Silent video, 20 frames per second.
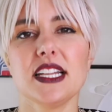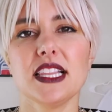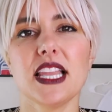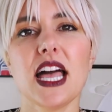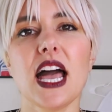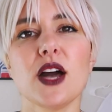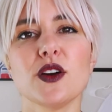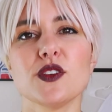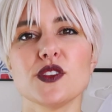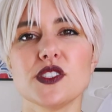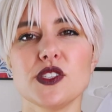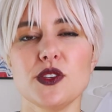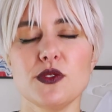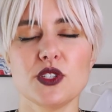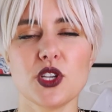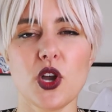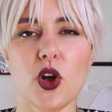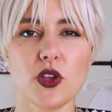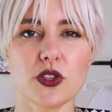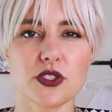allows you
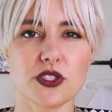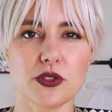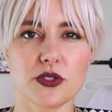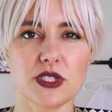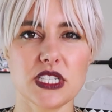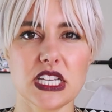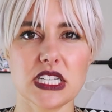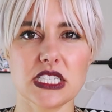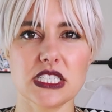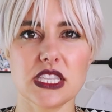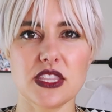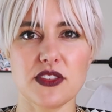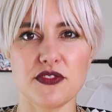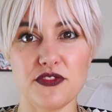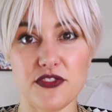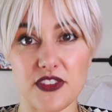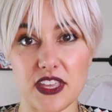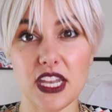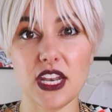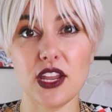to also test the
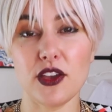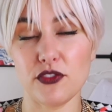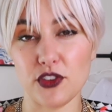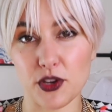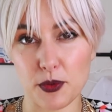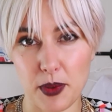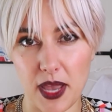fit of your